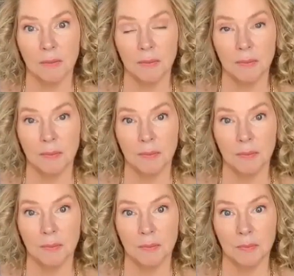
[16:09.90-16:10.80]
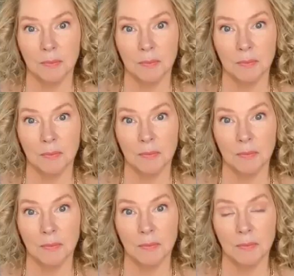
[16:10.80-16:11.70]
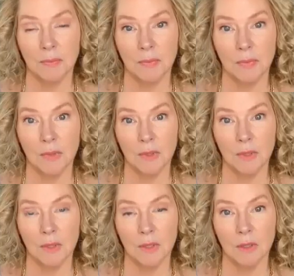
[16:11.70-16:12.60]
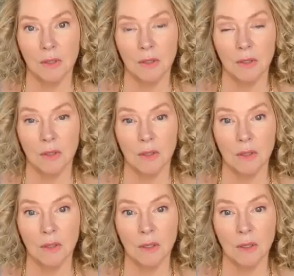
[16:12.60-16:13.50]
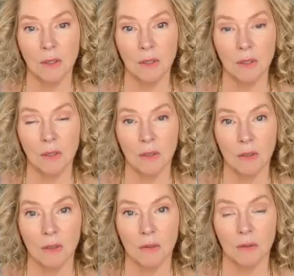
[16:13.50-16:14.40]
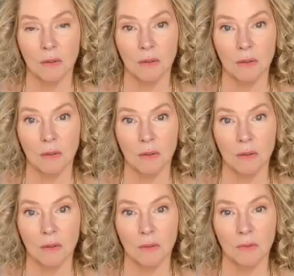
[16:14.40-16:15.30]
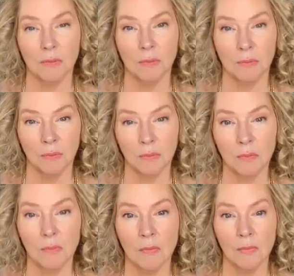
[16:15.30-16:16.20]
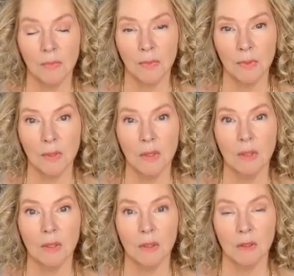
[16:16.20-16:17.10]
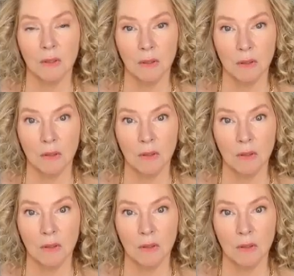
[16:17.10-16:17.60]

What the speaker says: (not speaking)